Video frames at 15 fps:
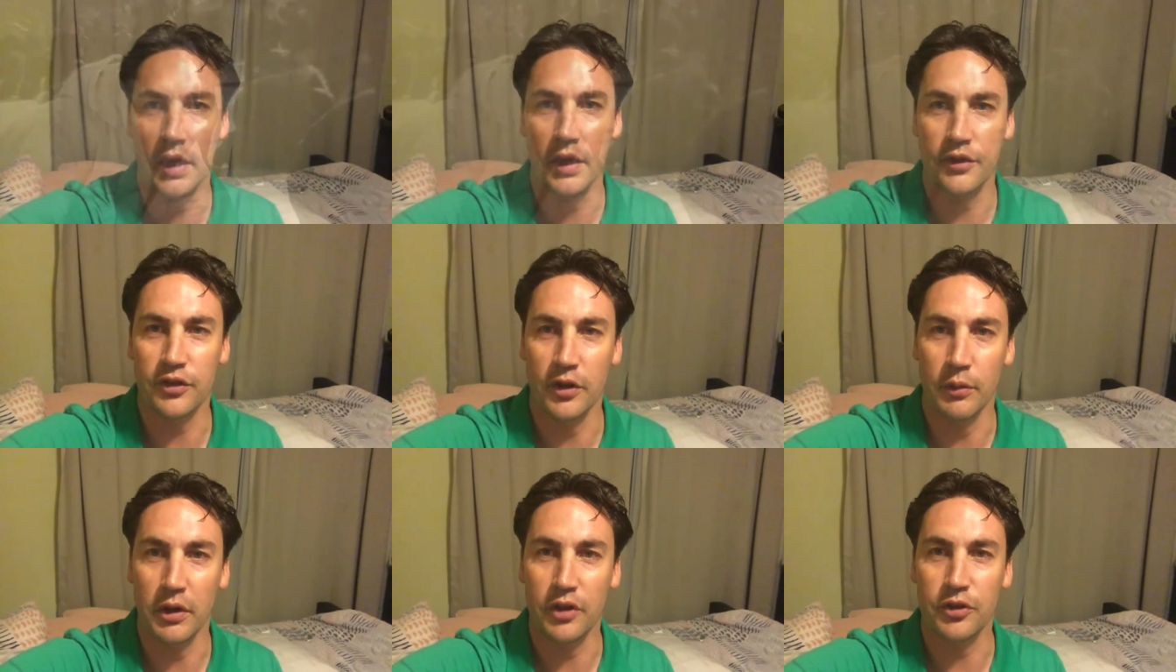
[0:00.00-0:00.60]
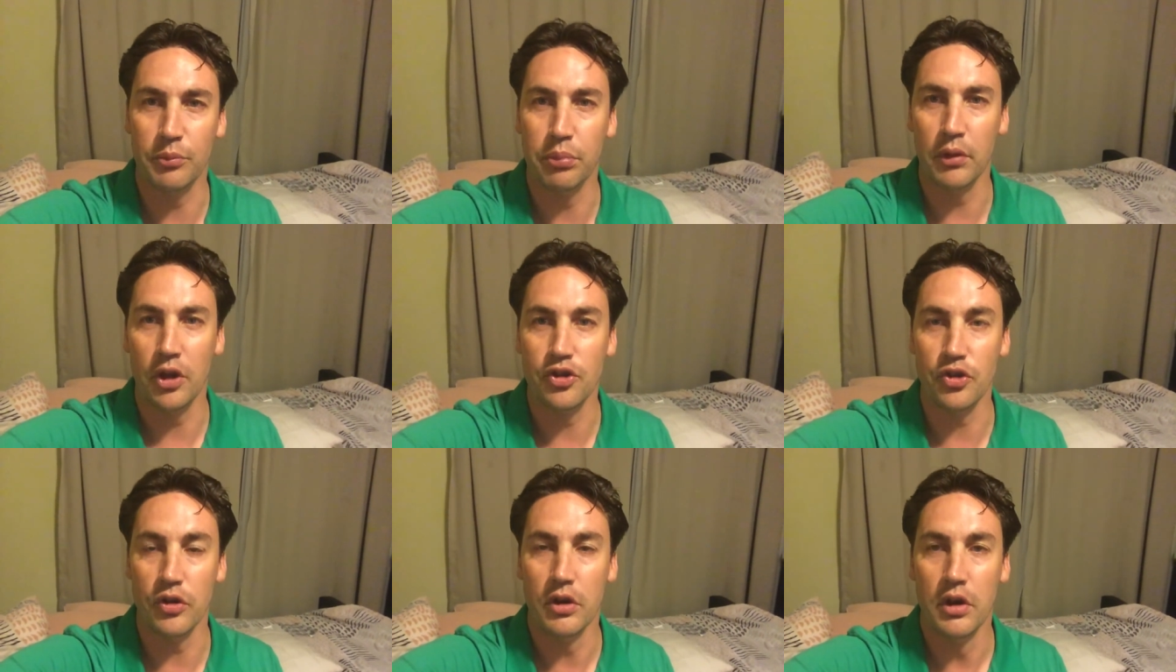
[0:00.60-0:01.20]
It's no, it's a
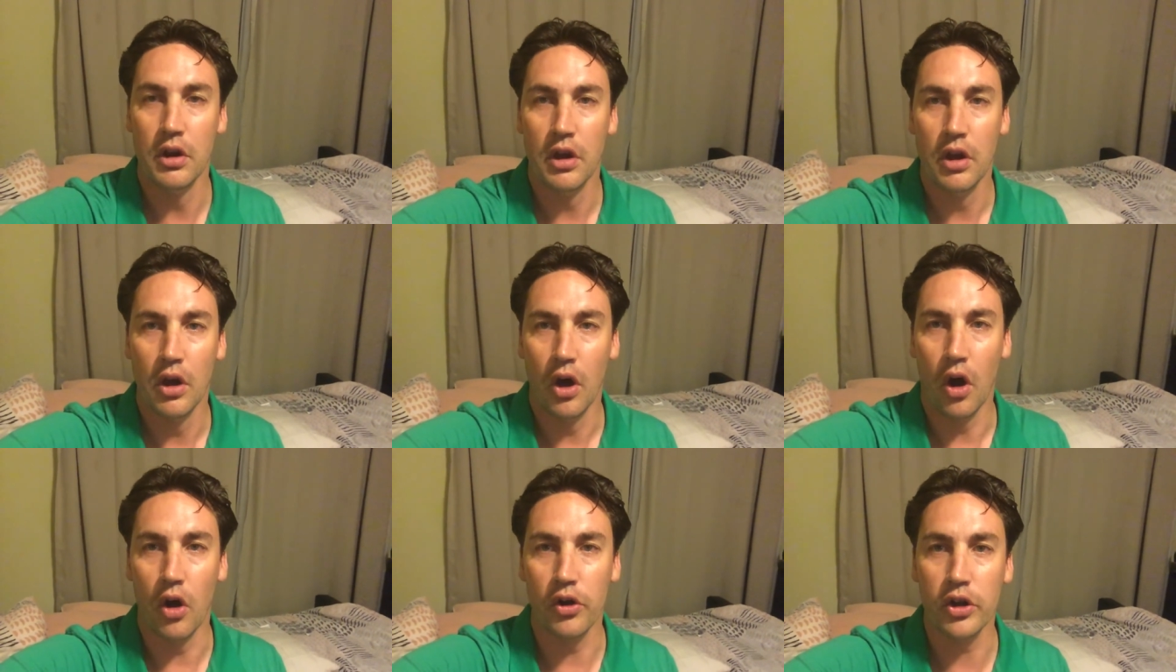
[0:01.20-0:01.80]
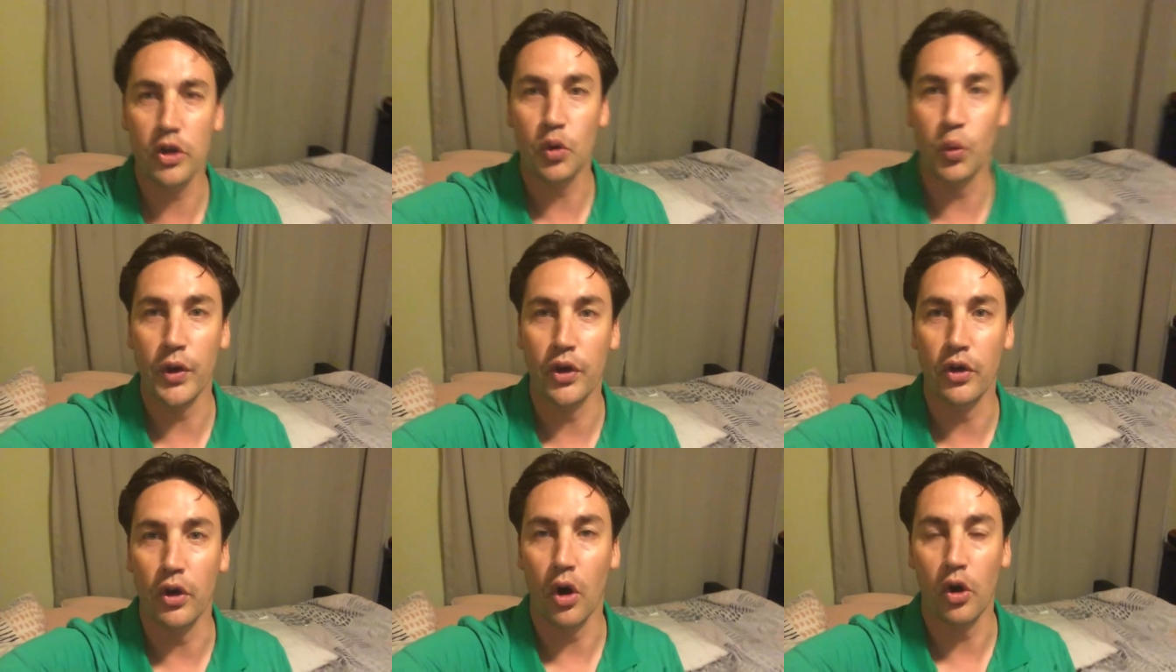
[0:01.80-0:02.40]
pleasure. Artie
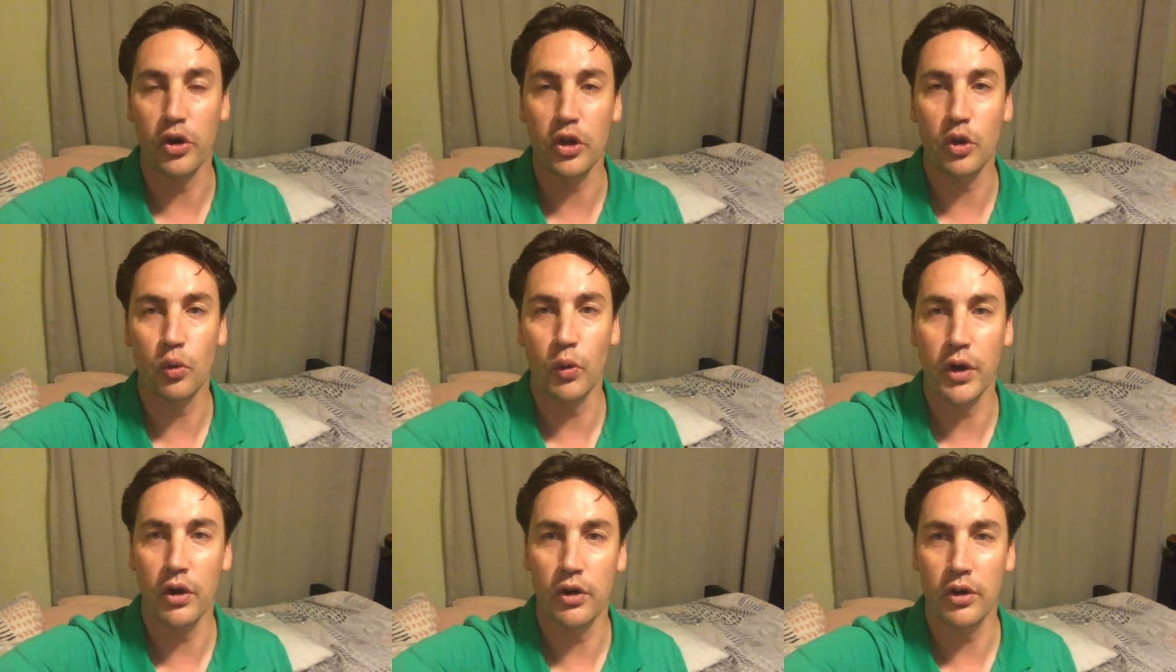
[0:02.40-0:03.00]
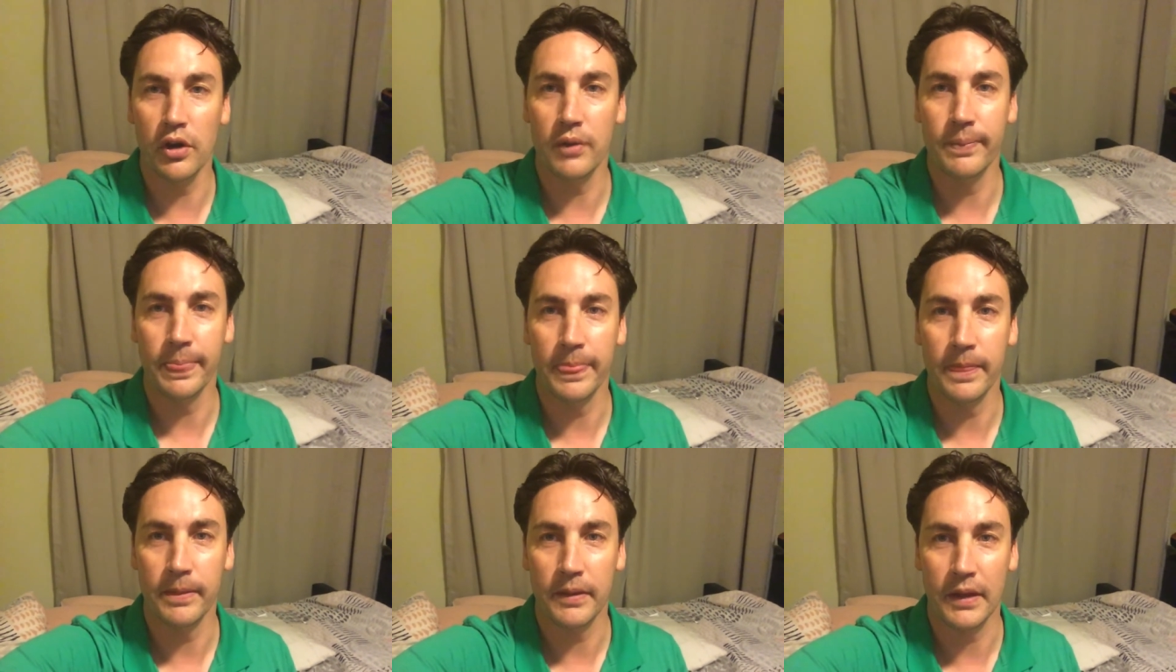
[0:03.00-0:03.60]
Quitter. Artie Quitter
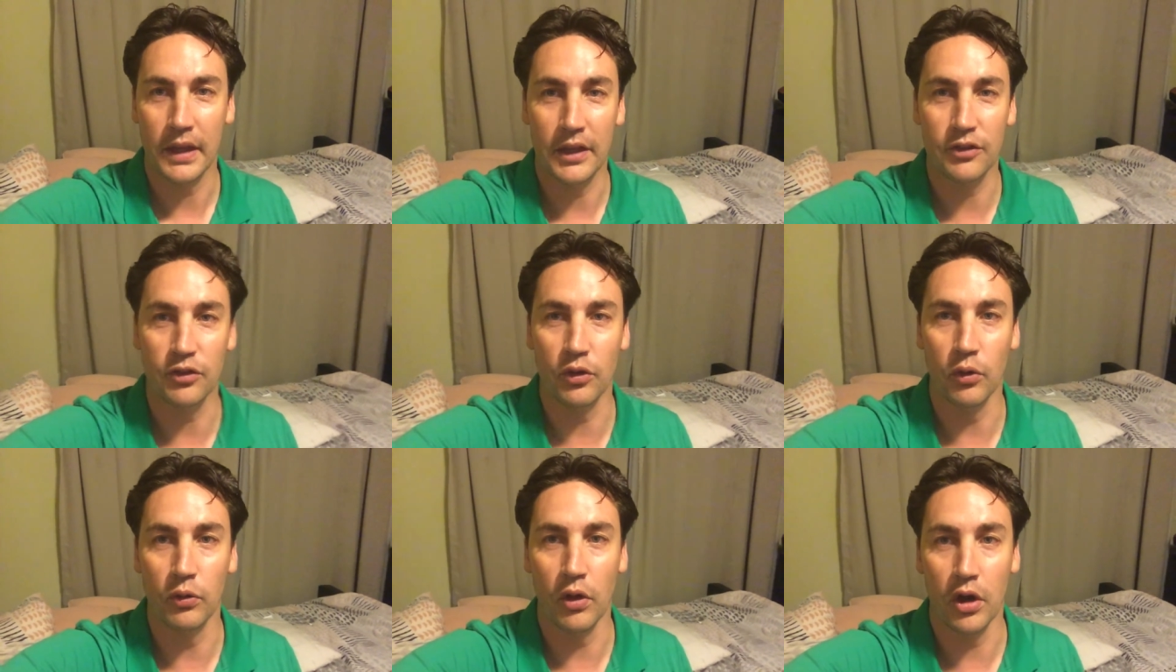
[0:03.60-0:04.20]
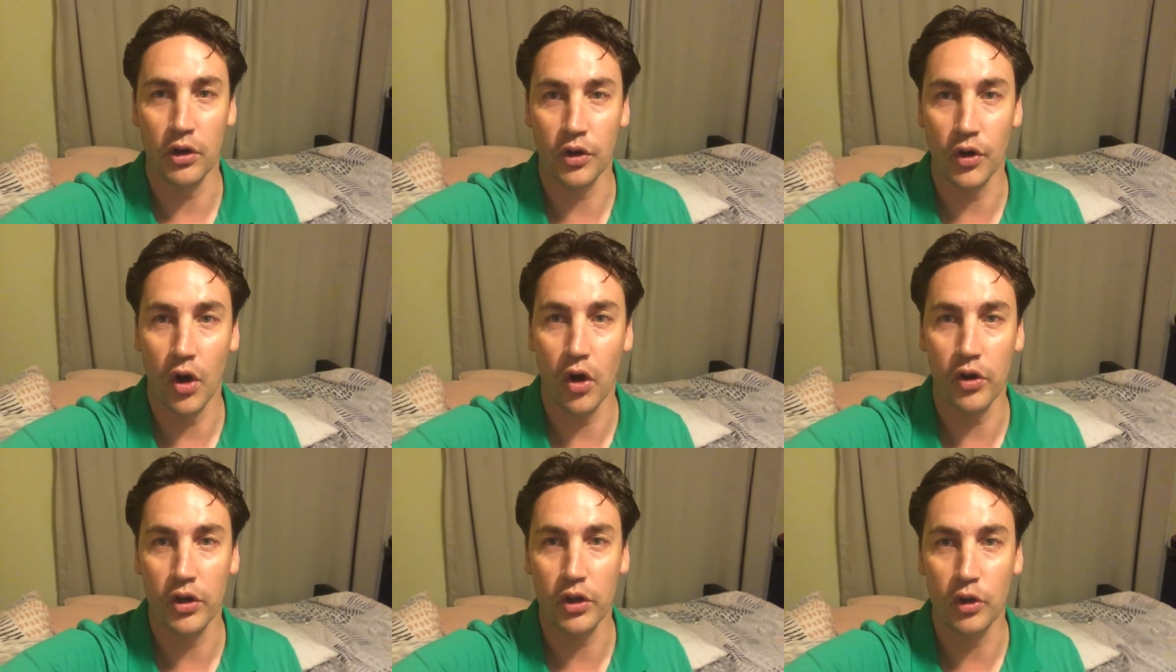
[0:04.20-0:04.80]
is no longer
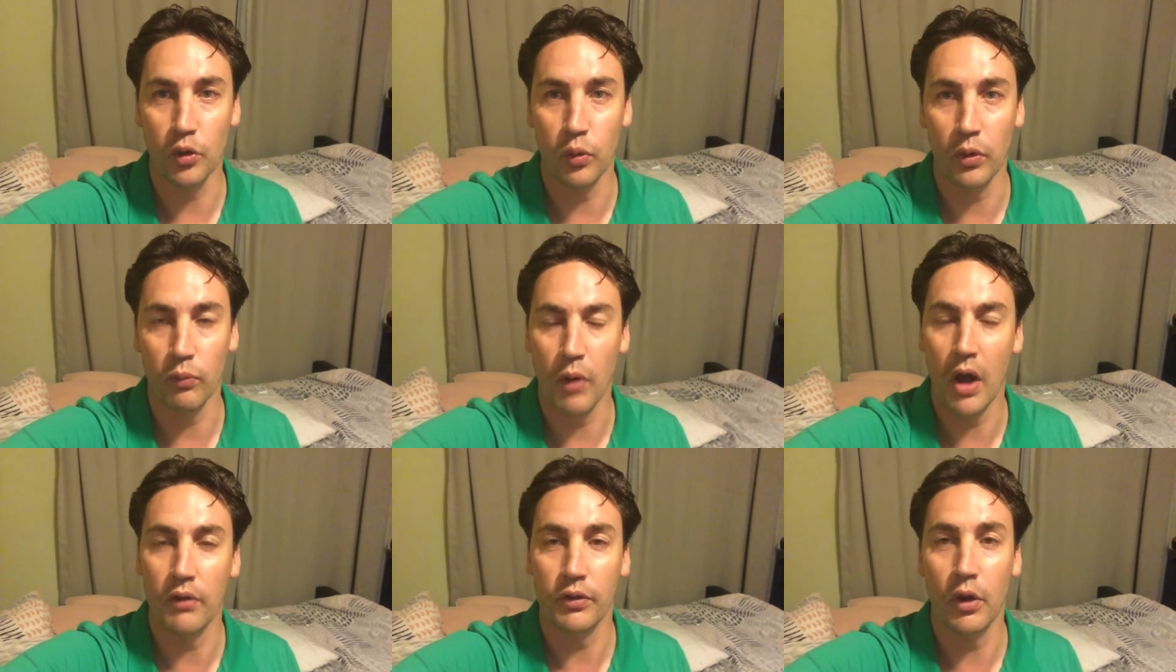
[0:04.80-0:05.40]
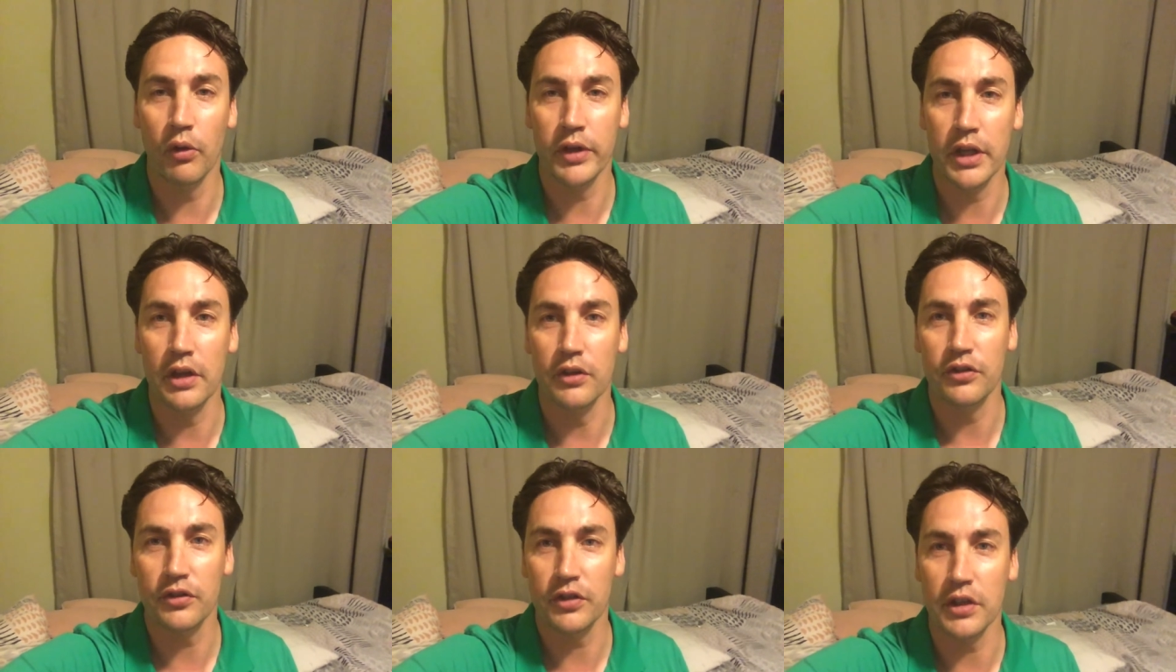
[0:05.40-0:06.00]
Artie Quit. Well, no, he
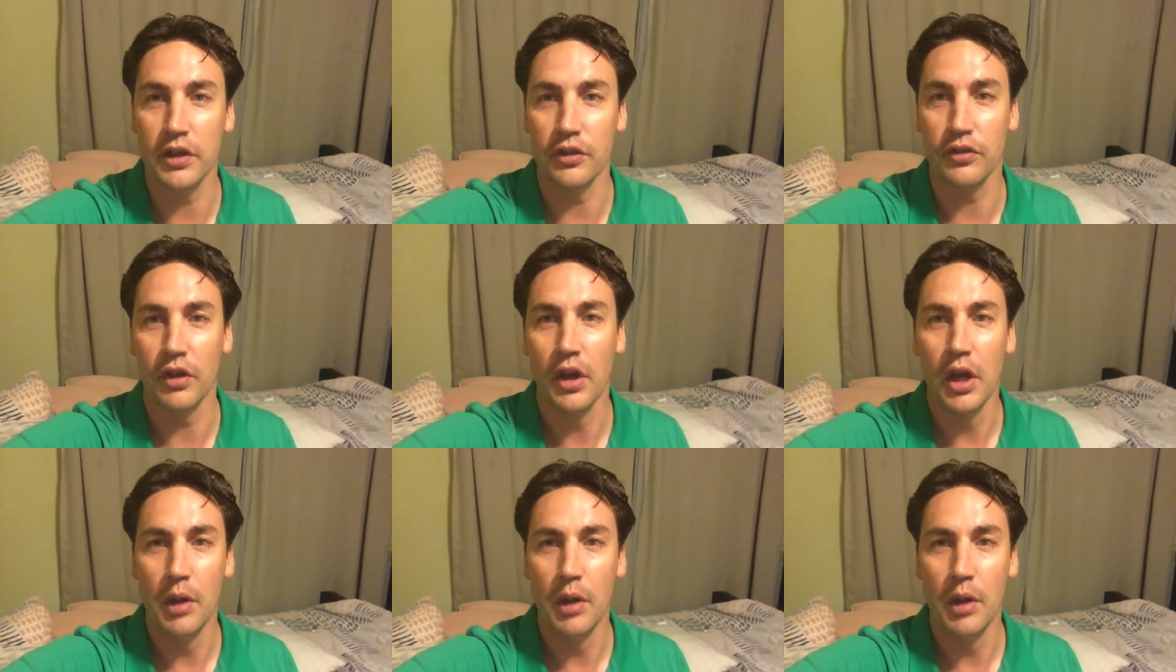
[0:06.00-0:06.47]
is. He is.